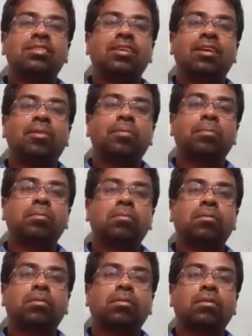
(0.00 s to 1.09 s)
Without
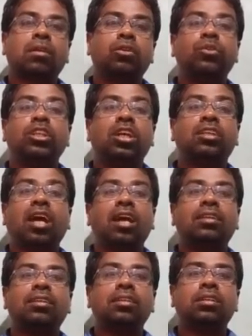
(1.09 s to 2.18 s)
this,
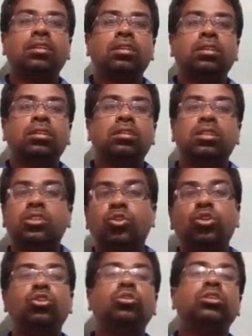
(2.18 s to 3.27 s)
do you think that
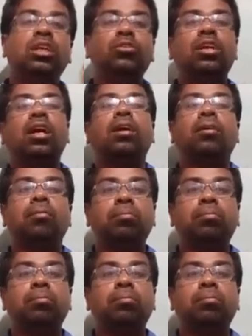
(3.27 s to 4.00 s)
this is going to